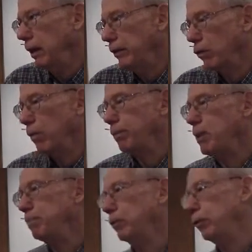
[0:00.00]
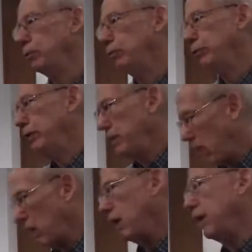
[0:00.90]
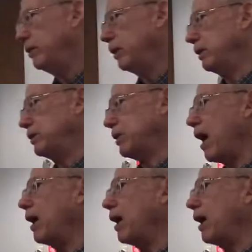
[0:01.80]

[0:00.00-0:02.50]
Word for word: And there are people who deny that this